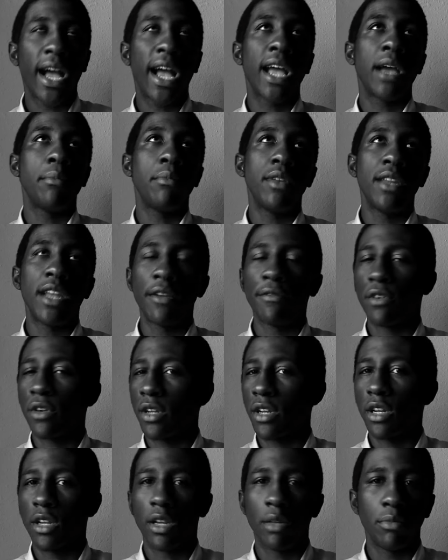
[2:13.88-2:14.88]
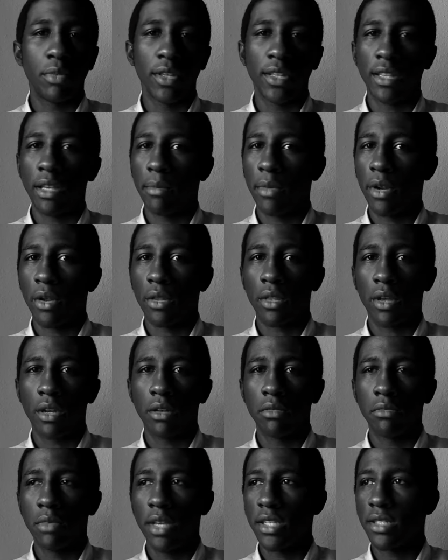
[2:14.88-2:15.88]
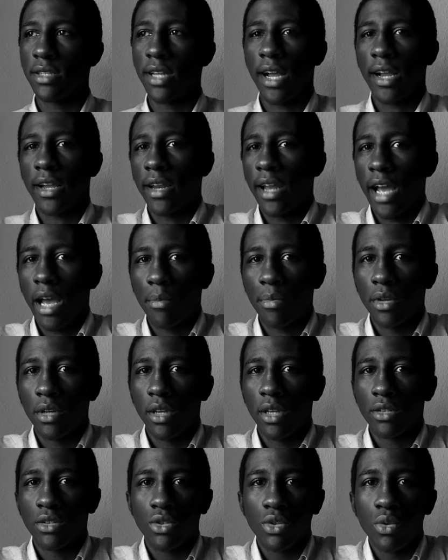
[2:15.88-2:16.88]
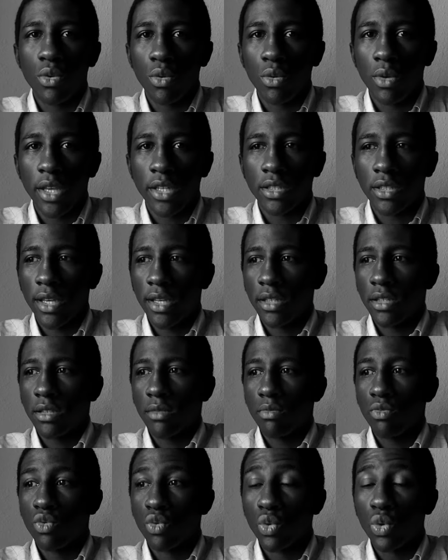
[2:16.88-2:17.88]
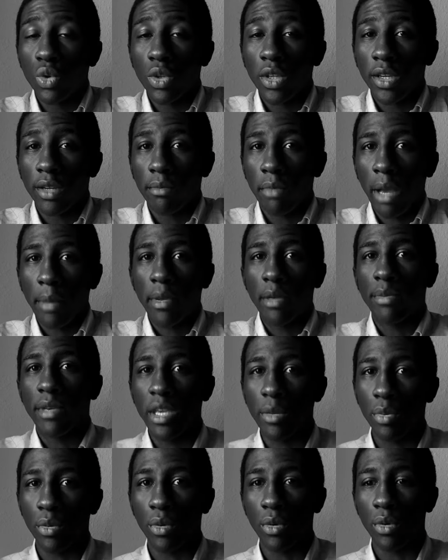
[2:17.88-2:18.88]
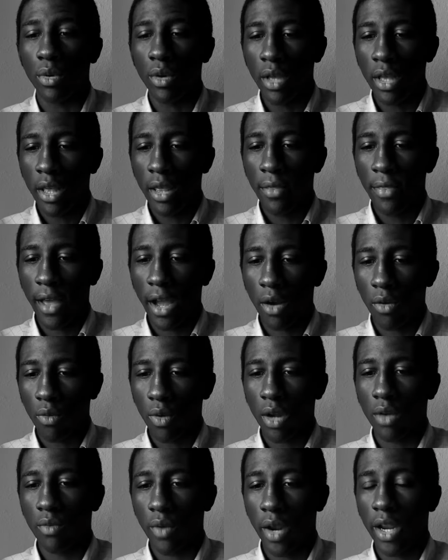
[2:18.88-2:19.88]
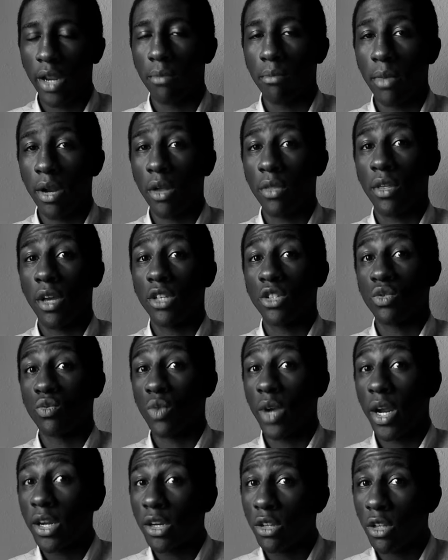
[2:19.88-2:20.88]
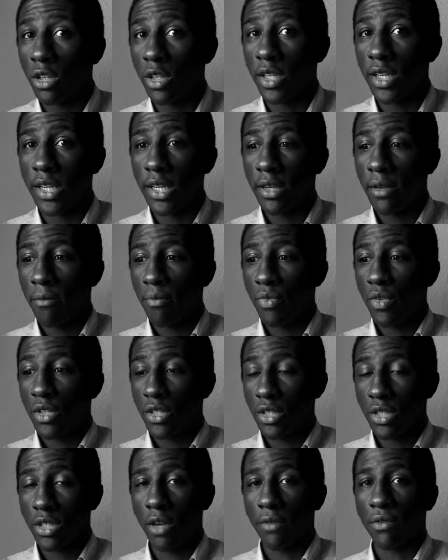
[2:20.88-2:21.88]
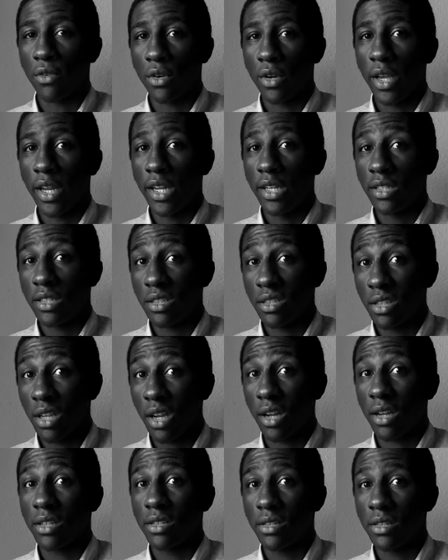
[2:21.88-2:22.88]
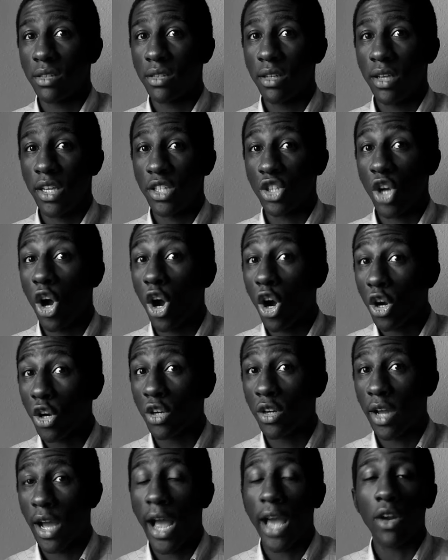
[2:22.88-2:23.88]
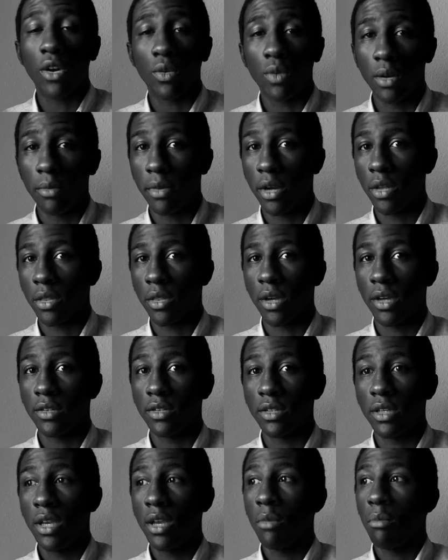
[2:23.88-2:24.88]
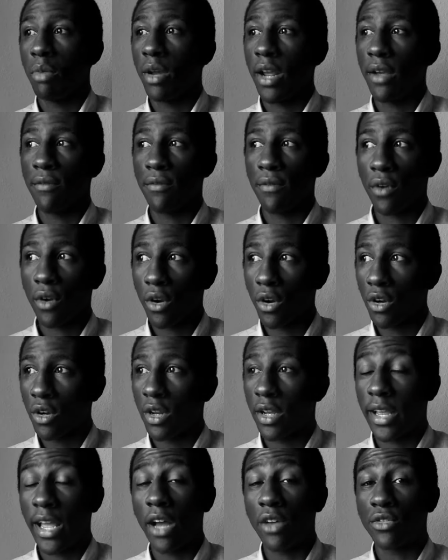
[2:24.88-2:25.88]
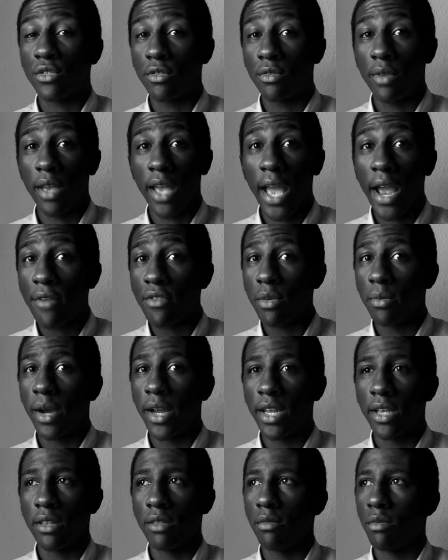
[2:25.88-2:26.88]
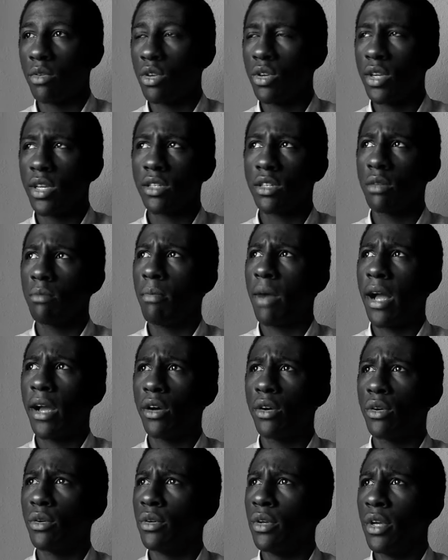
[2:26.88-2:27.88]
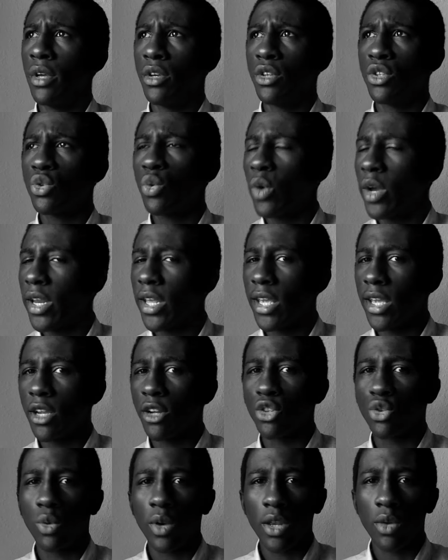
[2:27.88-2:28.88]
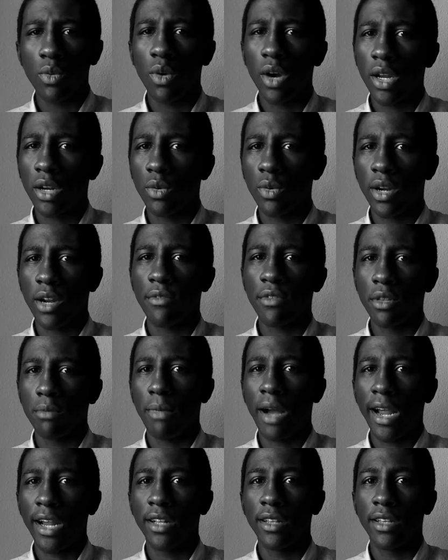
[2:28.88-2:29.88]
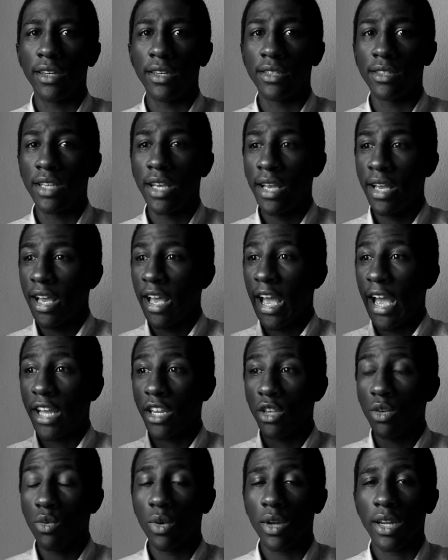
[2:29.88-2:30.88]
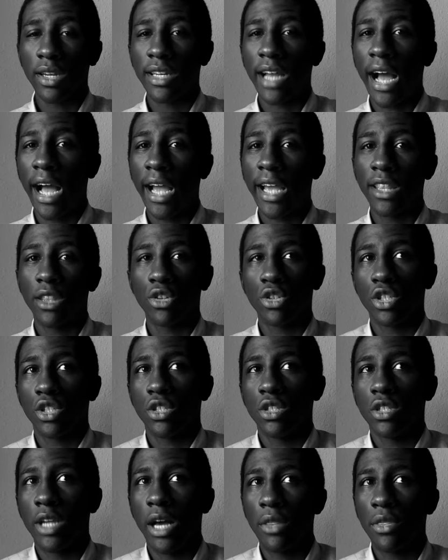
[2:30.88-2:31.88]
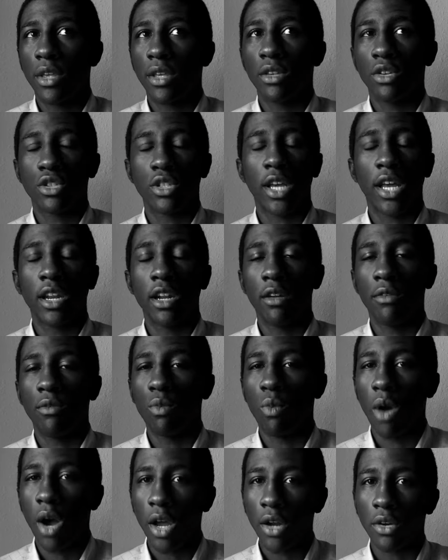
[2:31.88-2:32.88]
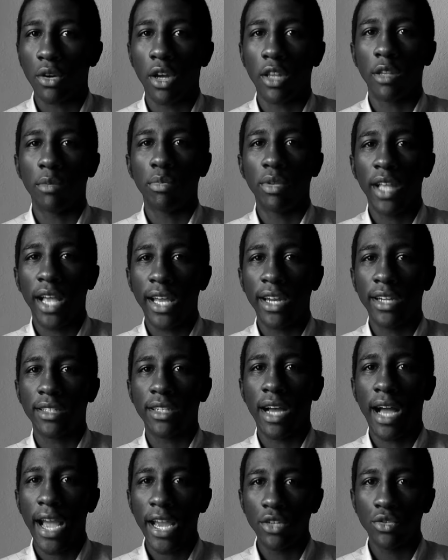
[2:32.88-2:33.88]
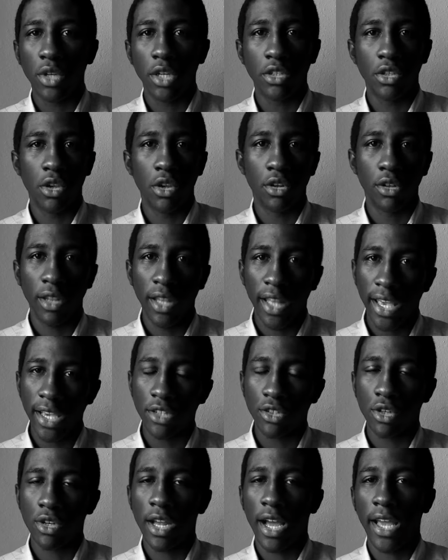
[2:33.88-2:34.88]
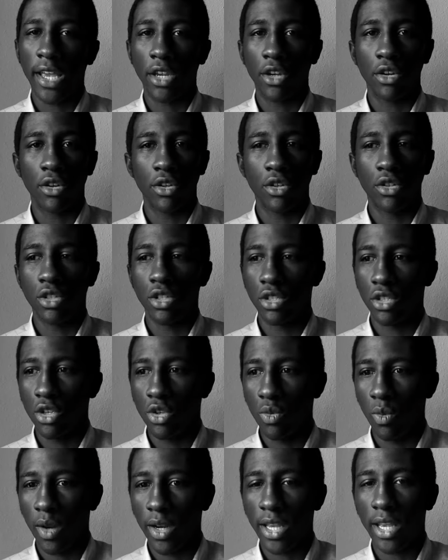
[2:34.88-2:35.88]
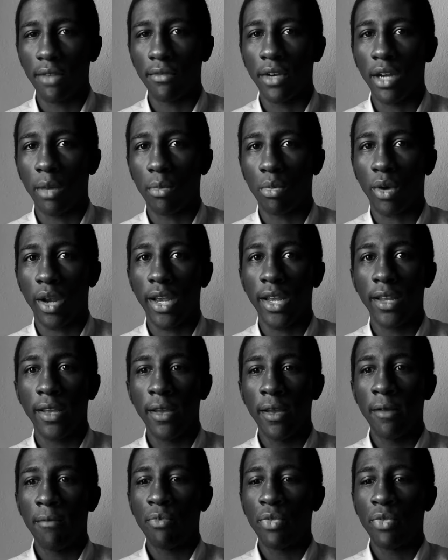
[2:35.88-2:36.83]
I am never going to complete that marathon. It's not going to happen. It's grueling. I mean, people that run marathons regularly suffer, and it sucks. It's hard. I don't run marathons, but I've heard accounts of everybody. You get to mile 20 or 21 or whatever the mile is, and you want to die. There's just nothing. There's not enough water on the planet to hydrate you. Your legs are dying. You want to give up, right?